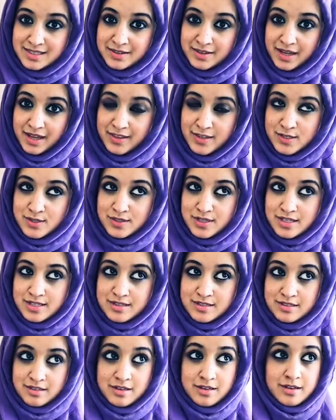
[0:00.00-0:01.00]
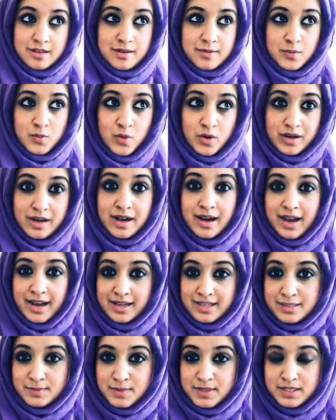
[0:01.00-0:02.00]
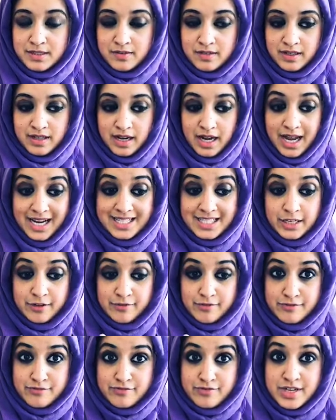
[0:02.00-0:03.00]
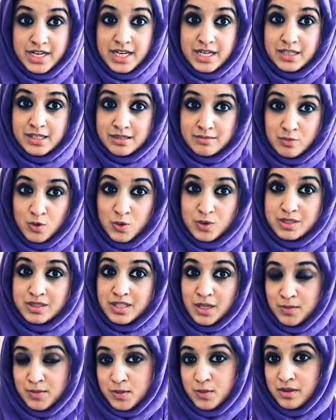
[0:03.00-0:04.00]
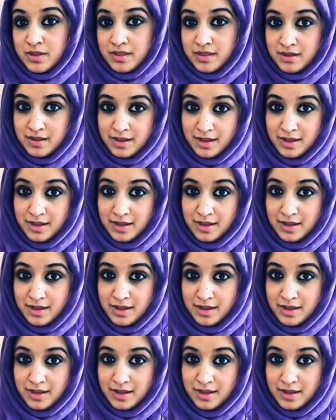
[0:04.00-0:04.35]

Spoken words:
Okay, there's one client specific that I take really small steps with.